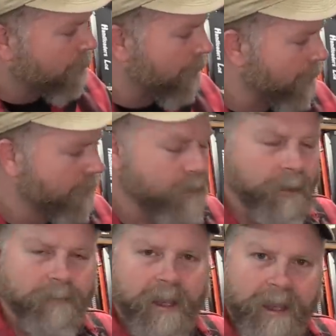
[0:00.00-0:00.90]
block
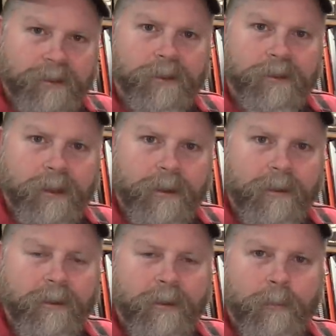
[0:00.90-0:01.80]
of cases
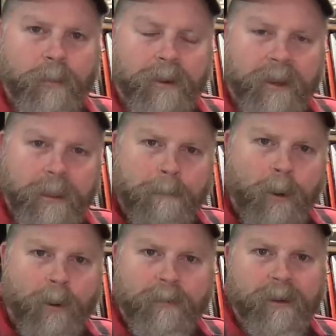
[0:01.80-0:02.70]
there with a
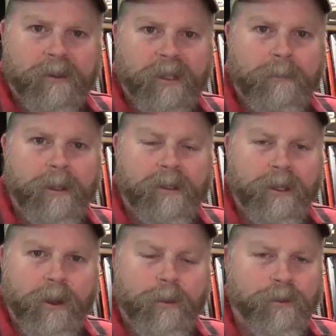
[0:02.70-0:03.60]
perfect
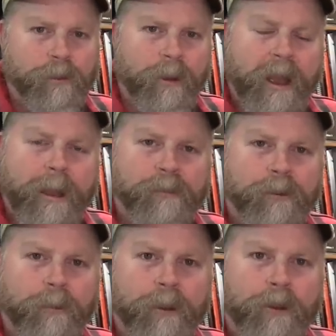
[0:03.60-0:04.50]
CBTO, so
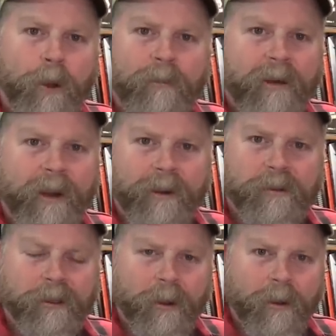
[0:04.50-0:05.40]
absolutely no
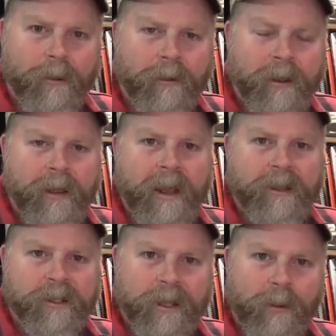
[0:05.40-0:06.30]
variance at all,
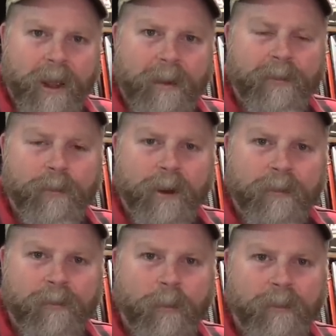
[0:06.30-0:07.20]
and still have 3 to
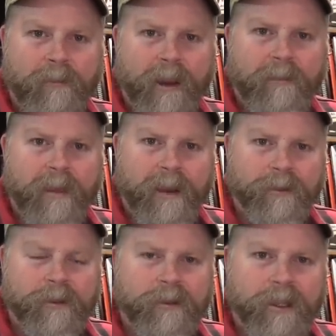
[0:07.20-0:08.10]
4 to 5
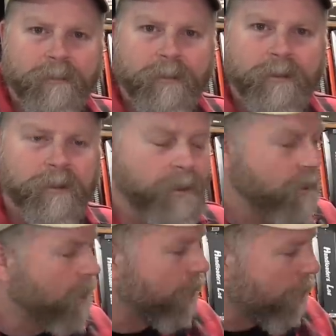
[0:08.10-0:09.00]
thousandths difference
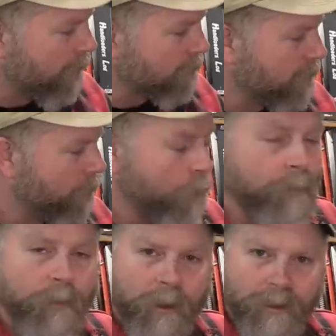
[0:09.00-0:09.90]
across the
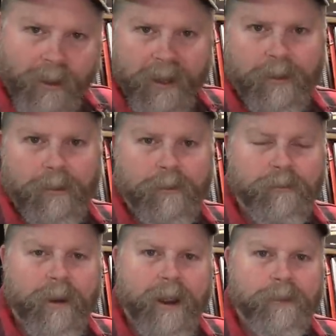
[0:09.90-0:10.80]
overall length of
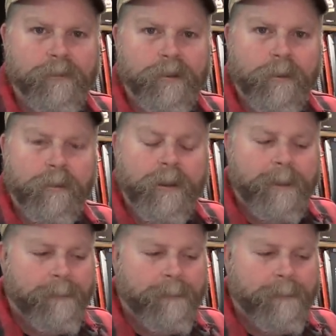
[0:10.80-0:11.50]
those rounds. So